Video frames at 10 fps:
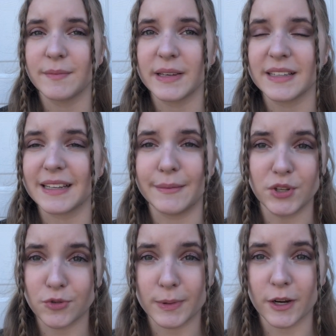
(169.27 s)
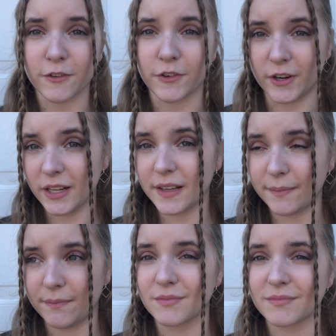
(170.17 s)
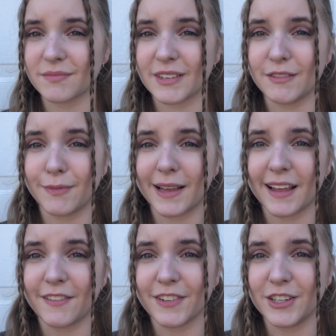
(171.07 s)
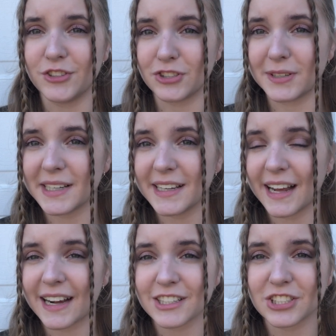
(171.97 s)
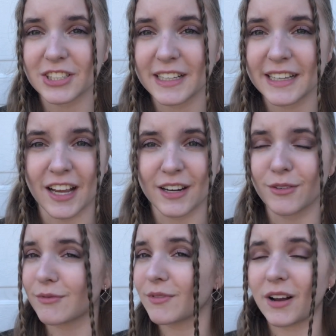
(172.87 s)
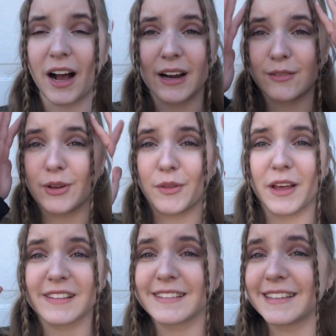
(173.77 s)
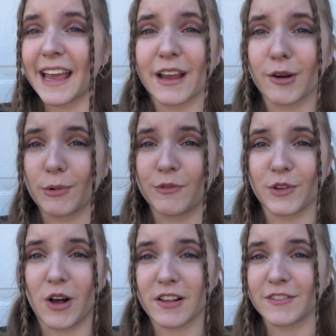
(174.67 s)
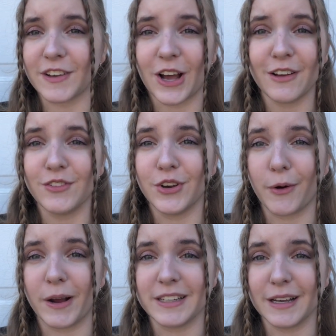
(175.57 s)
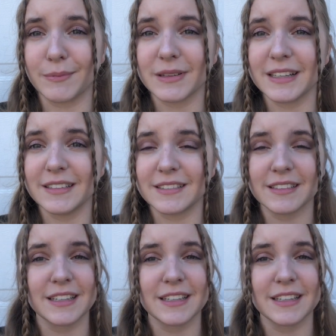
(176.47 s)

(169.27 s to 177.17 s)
an image bearer for him, live my life and enjoy it. Actually, I don't know, that's terrible philosophy. I have no idea. Please,